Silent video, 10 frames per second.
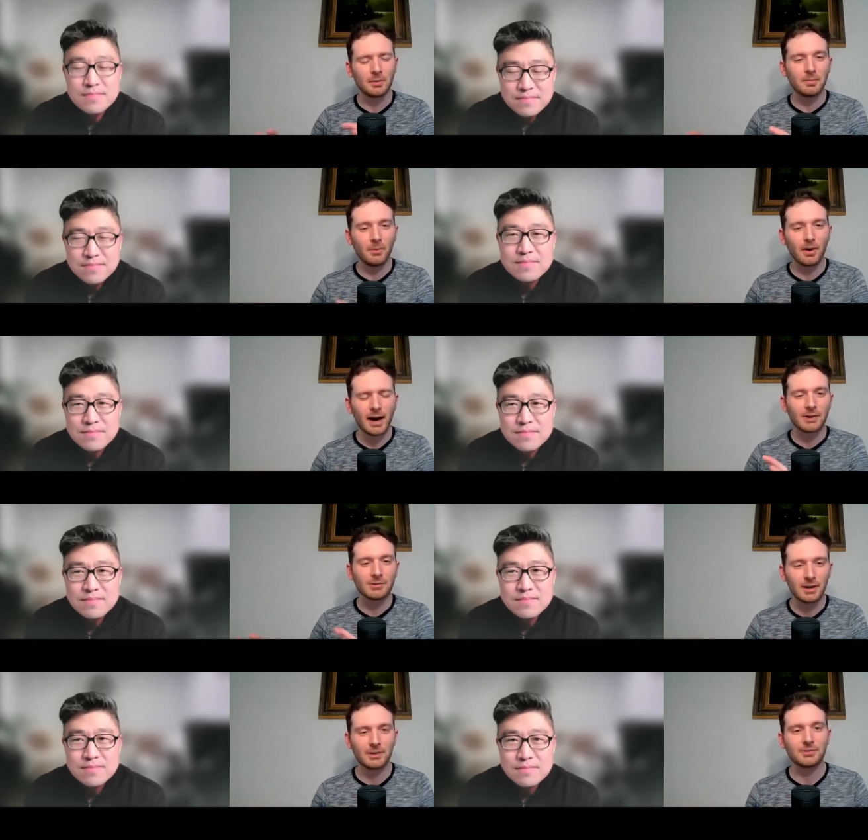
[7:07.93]
Speaker 1: little bit more
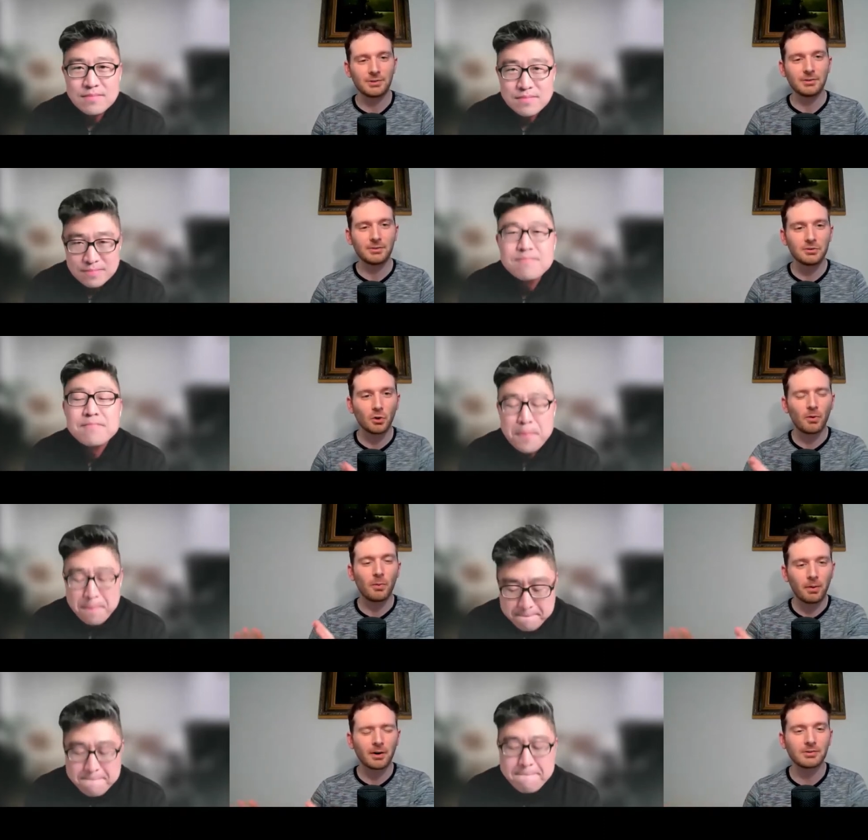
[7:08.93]
access to
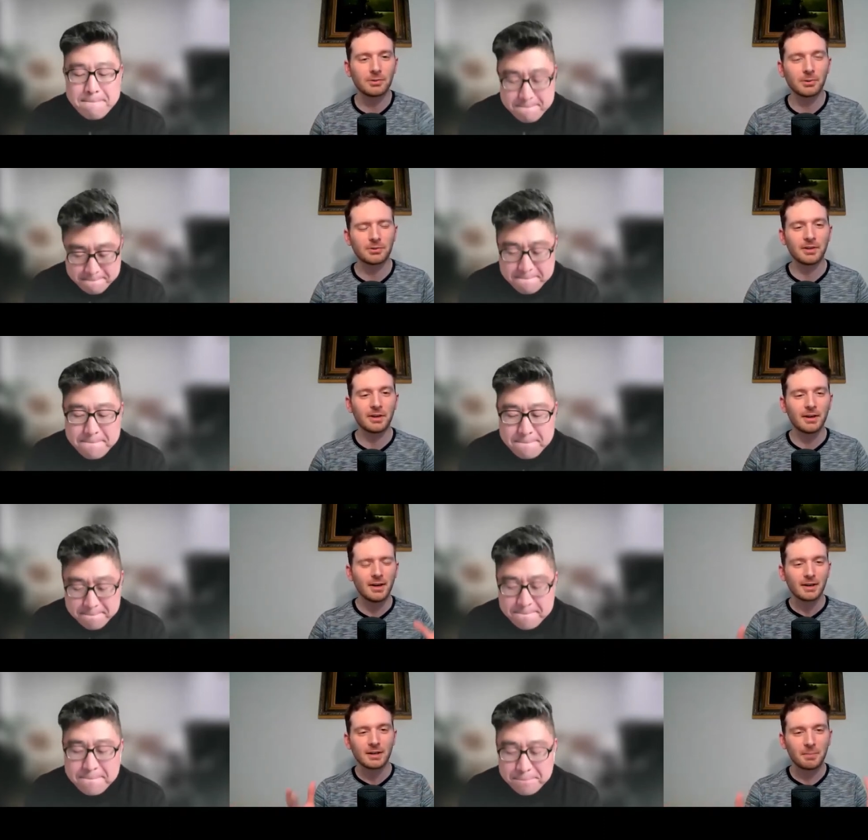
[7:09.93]
normal parts of North
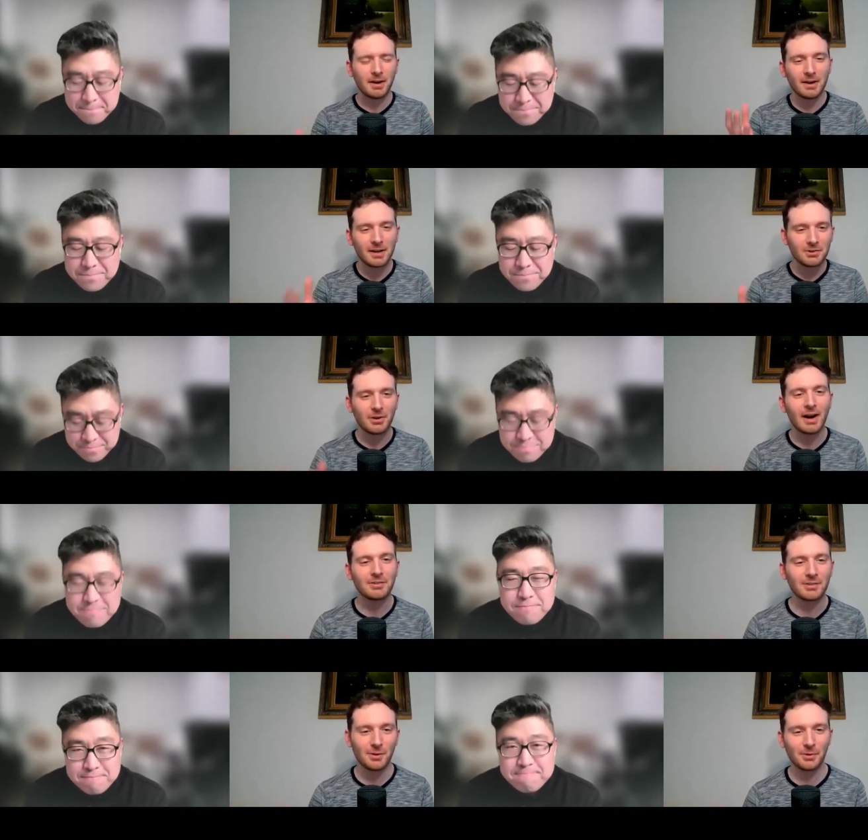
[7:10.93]
Korea. Compare and
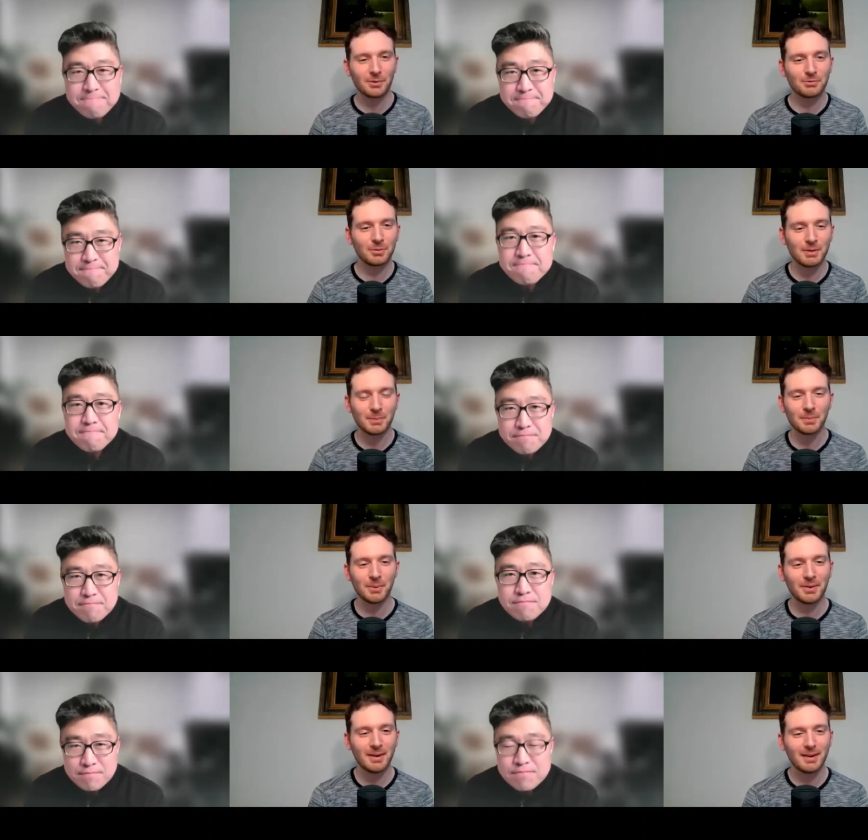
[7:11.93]
contrast those for
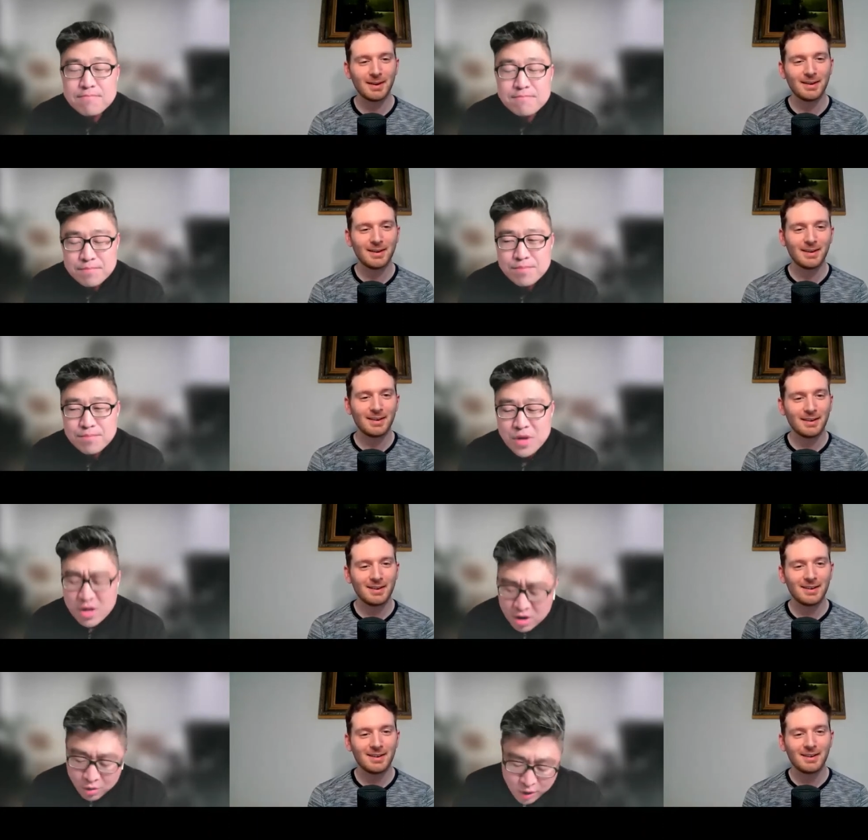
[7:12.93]
people.
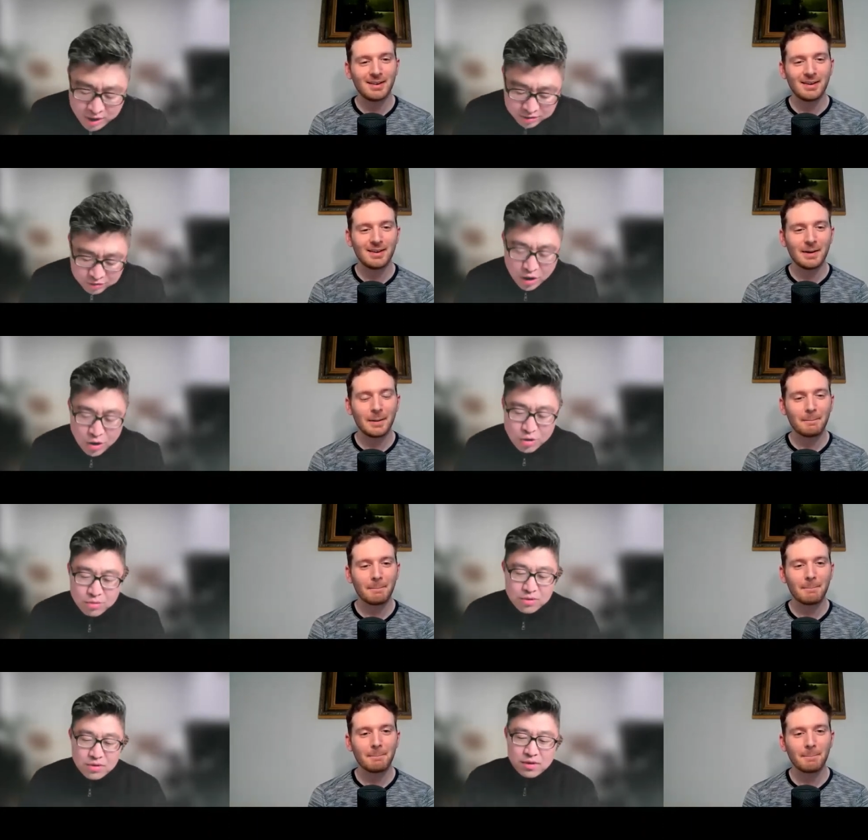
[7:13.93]
Speaker 2: Right.
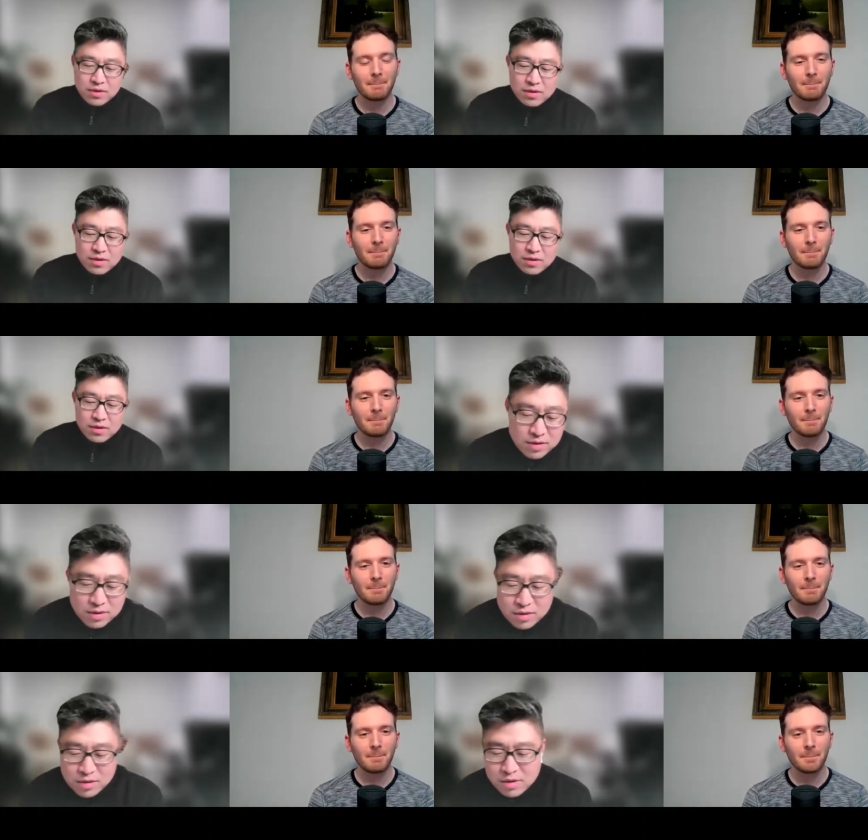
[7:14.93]
So
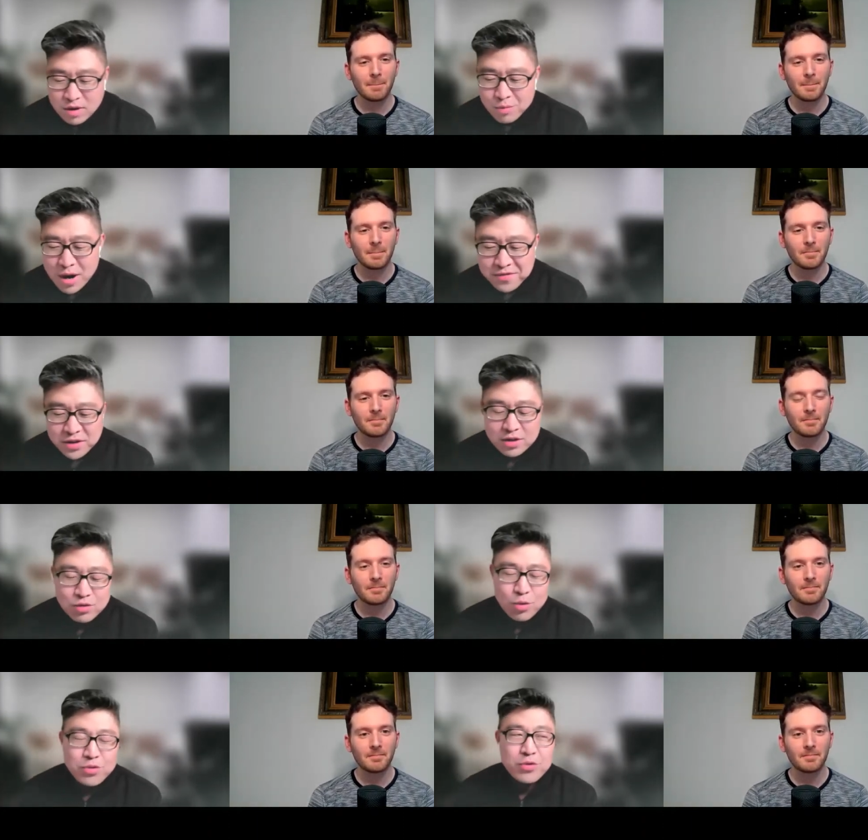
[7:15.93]
arriving
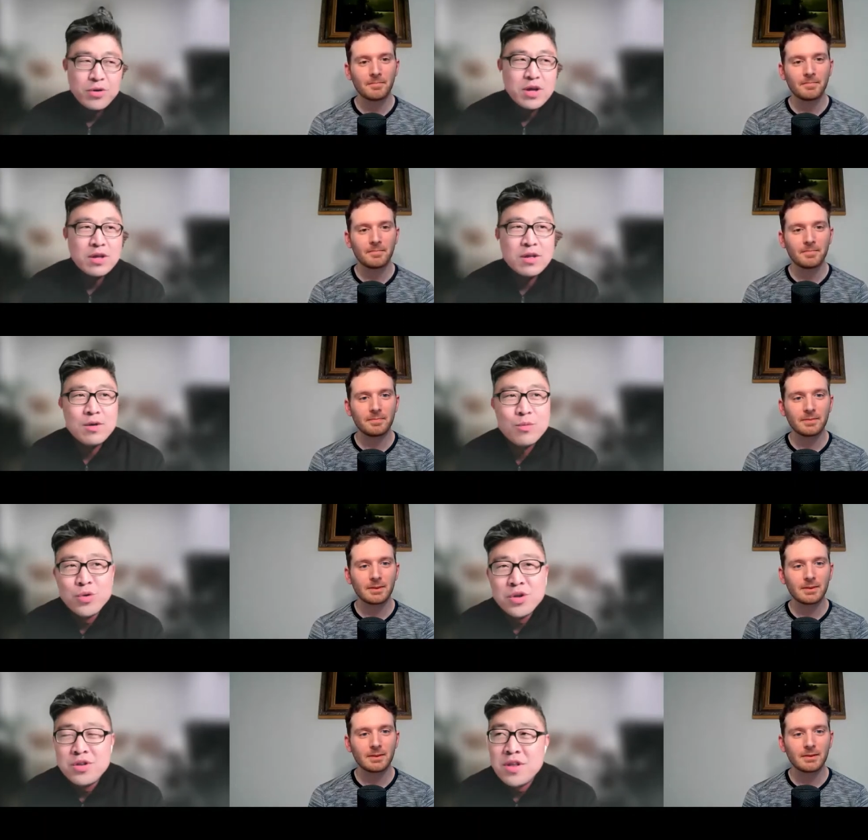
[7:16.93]
in North Korea
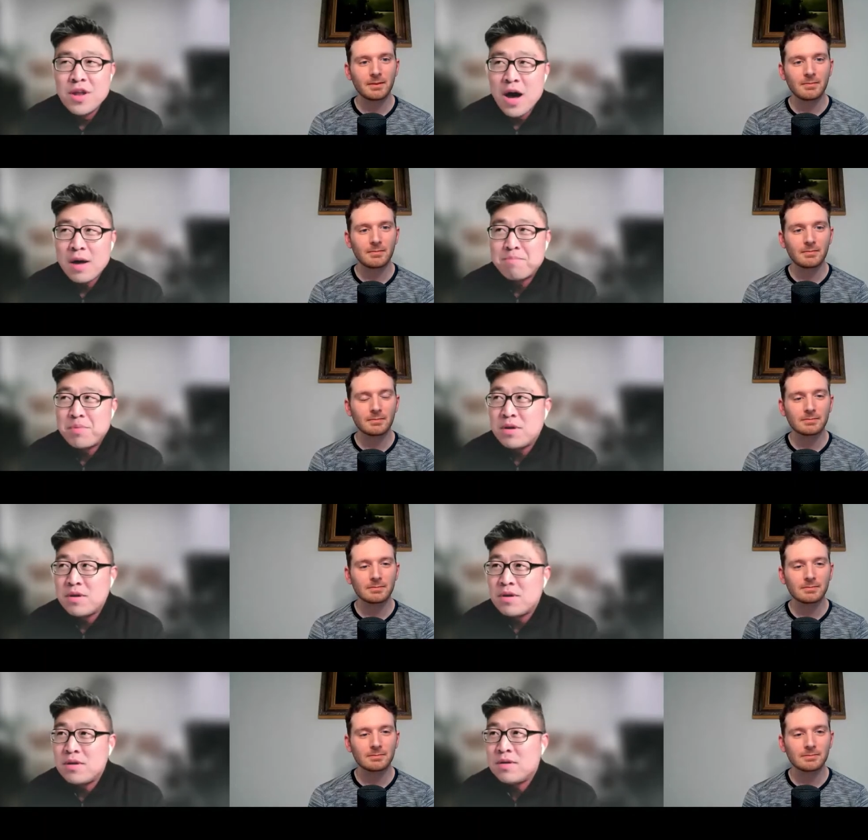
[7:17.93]
would not
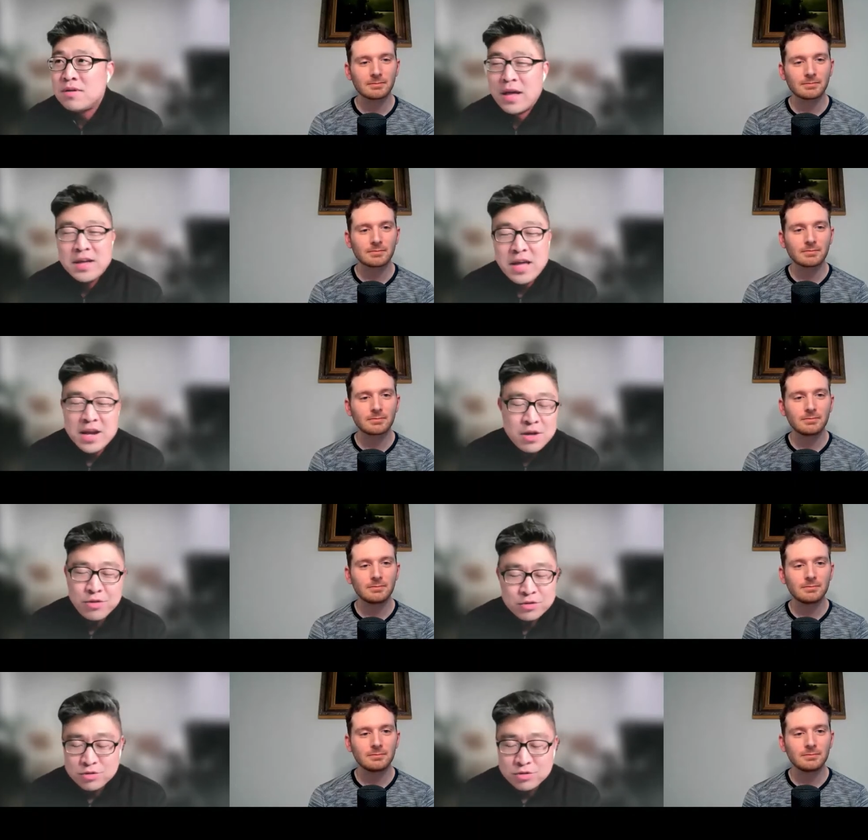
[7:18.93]
be like any other